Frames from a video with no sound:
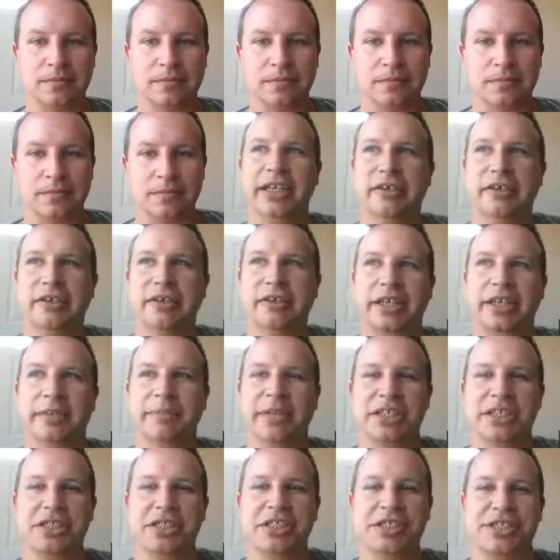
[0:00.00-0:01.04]
near the
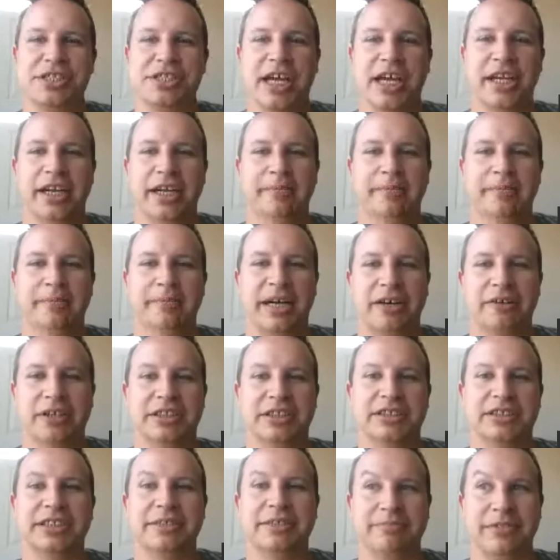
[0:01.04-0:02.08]
commissions that Empower
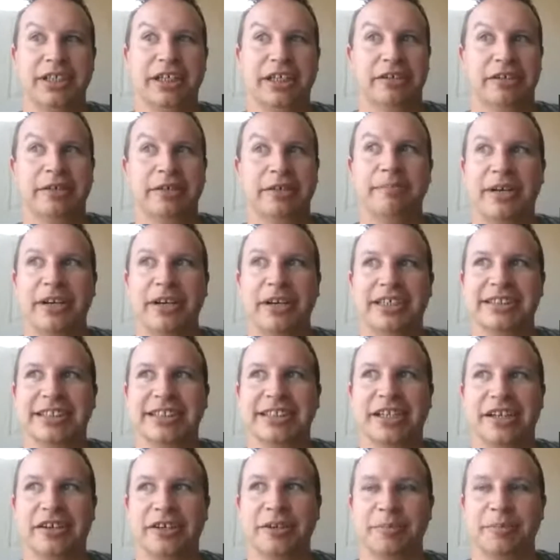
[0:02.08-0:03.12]
does. Empower has
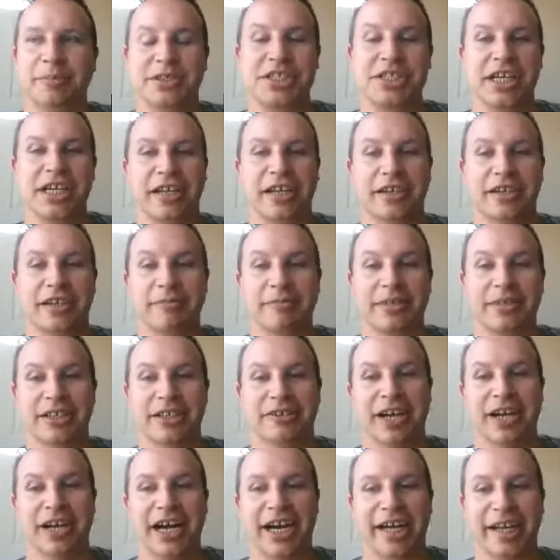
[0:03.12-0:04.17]
100%. I mean, they're
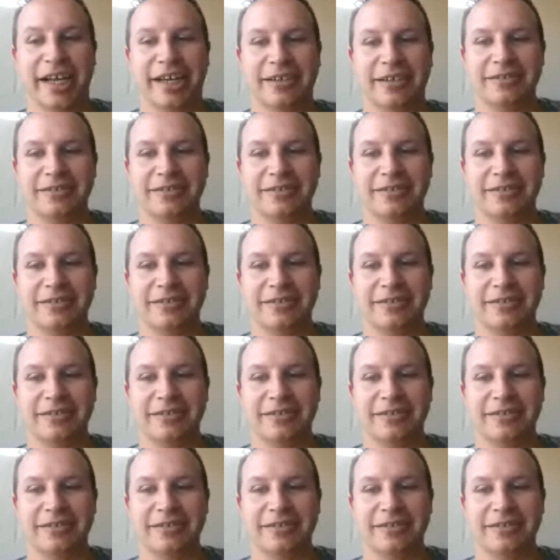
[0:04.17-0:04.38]
high.